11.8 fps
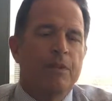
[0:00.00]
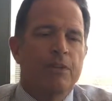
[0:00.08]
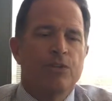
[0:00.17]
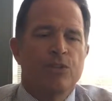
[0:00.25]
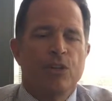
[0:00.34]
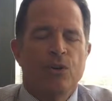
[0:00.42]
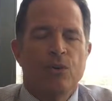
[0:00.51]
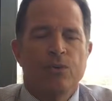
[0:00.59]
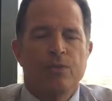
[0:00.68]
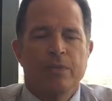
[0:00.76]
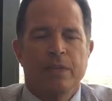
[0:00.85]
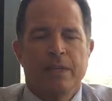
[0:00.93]

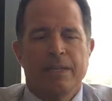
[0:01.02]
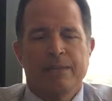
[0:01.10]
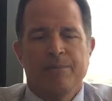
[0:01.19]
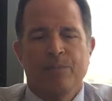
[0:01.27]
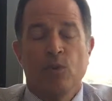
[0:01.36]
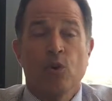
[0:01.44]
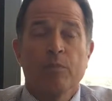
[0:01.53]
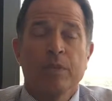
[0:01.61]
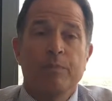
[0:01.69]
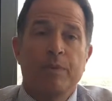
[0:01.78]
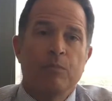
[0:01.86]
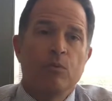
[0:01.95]
So
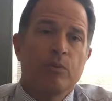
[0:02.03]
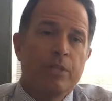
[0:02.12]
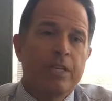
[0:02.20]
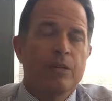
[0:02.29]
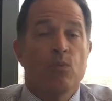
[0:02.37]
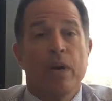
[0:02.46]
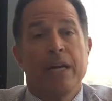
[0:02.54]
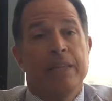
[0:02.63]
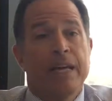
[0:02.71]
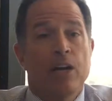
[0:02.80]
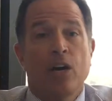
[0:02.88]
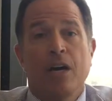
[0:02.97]
normally people would then write
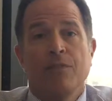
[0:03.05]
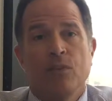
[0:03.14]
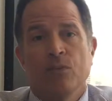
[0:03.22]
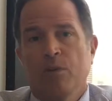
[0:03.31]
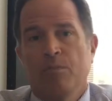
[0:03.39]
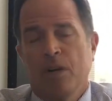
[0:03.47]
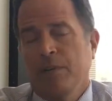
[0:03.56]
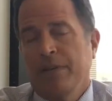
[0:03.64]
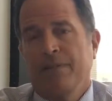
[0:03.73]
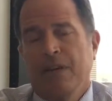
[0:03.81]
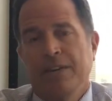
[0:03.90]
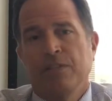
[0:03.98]
that off over probably
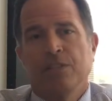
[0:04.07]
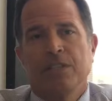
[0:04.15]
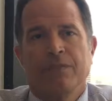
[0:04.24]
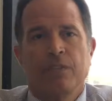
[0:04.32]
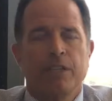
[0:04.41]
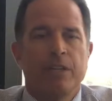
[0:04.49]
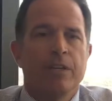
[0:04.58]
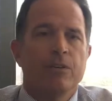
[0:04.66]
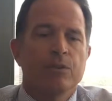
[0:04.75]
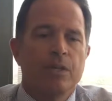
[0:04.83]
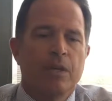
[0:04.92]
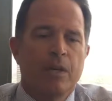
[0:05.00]
5 to 7
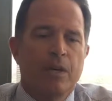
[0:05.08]
years.